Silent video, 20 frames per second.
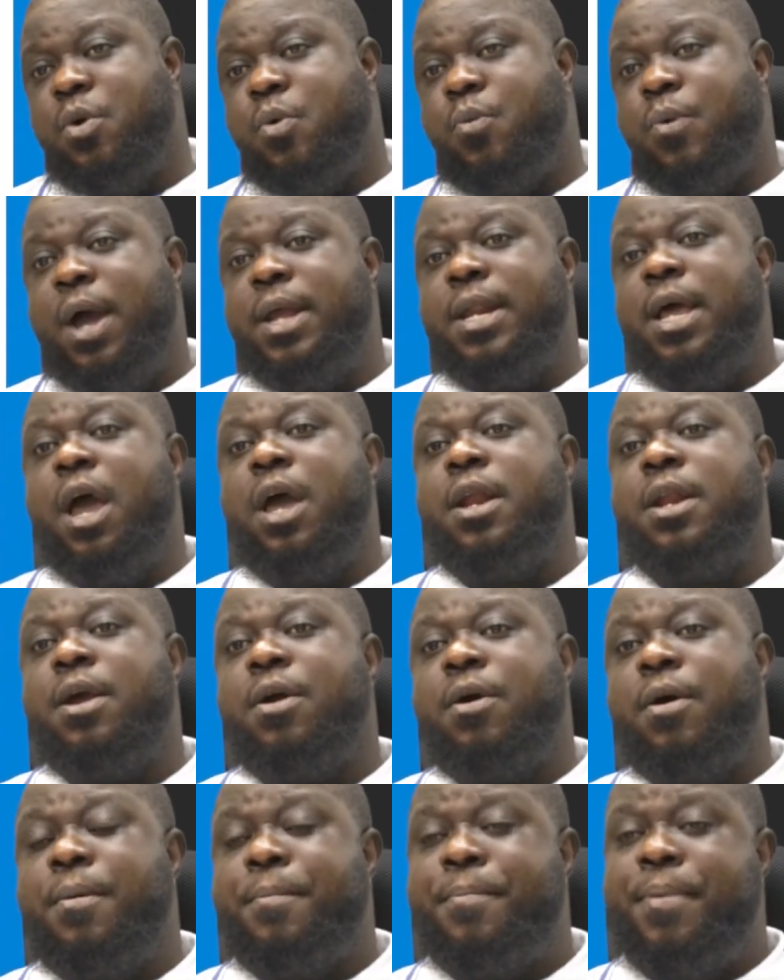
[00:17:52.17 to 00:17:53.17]
while the
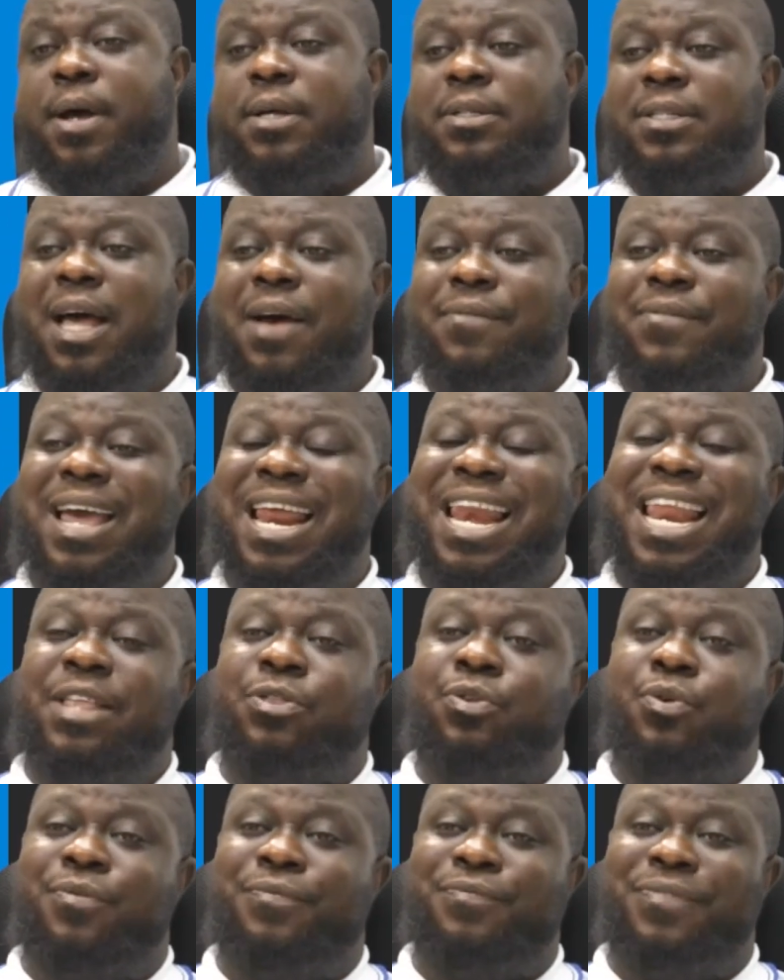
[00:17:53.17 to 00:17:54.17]
ionic compounds have
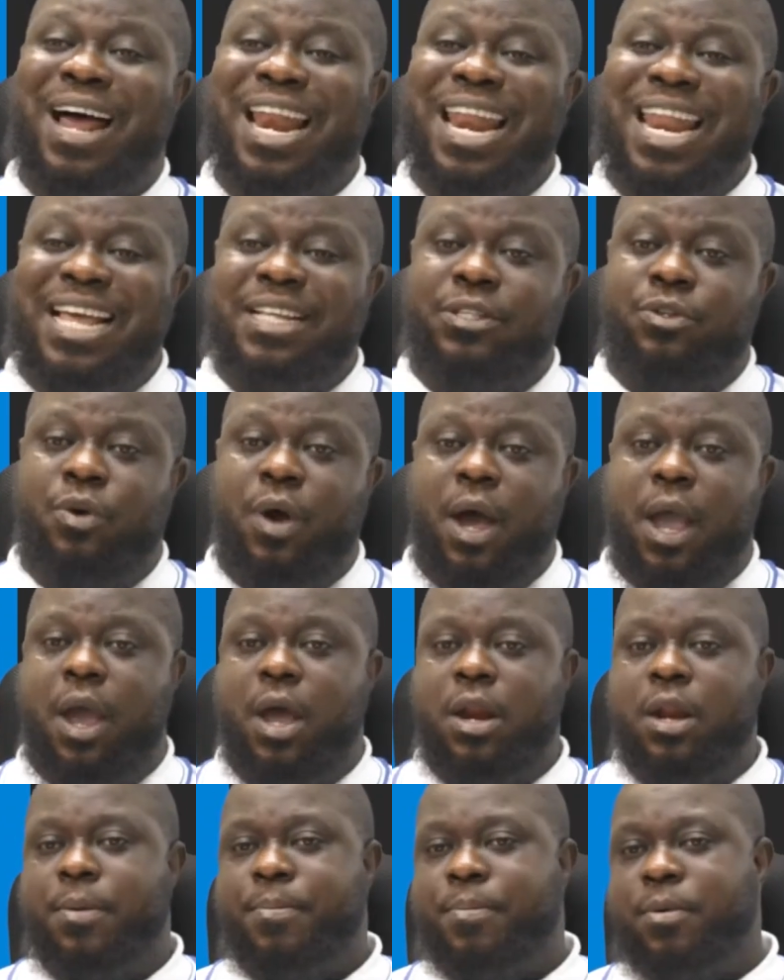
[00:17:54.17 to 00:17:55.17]
electrovalent or
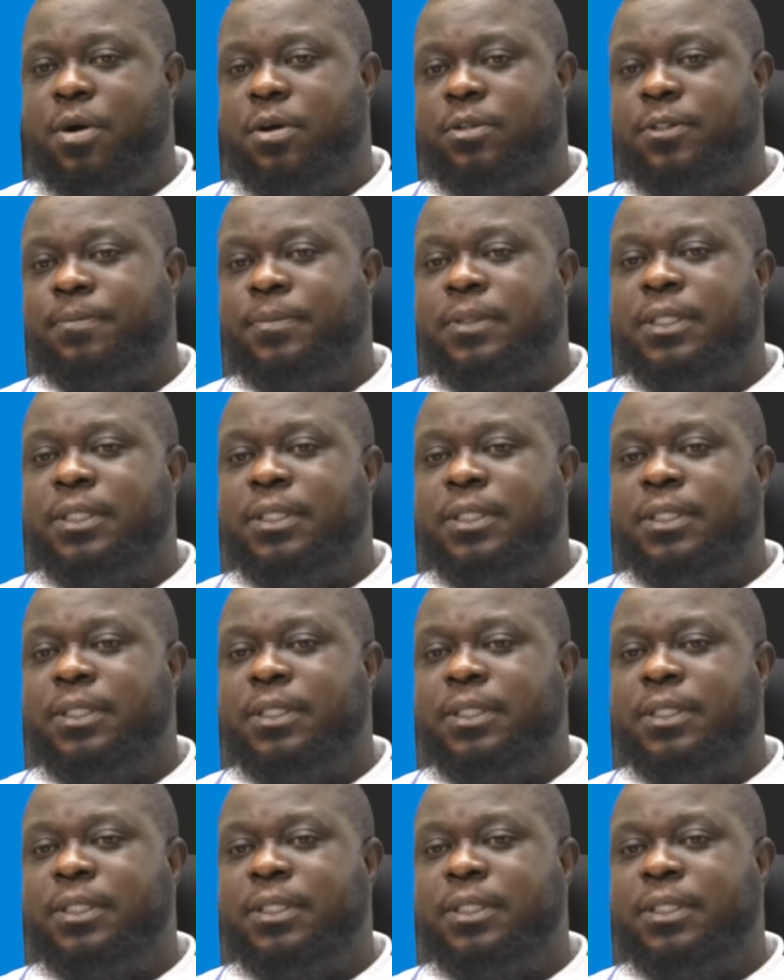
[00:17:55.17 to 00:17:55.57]
ionic bond.